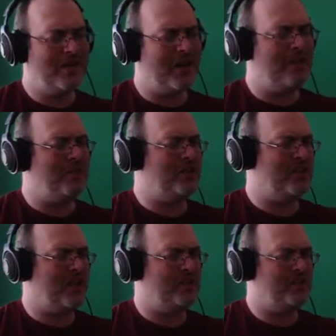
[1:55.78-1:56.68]
Yeah, that makes
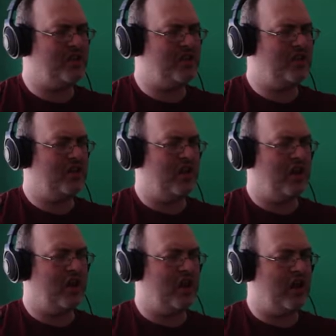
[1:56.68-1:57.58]
sense.
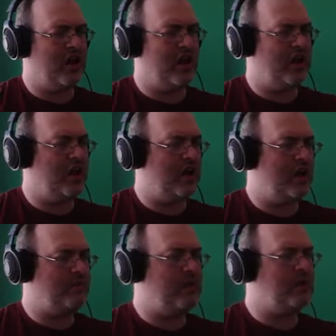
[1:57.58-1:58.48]

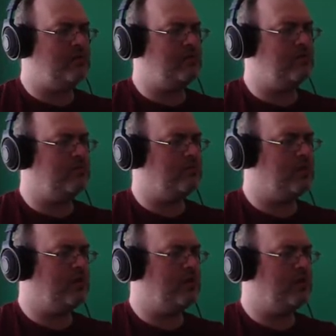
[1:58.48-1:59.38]
Boom!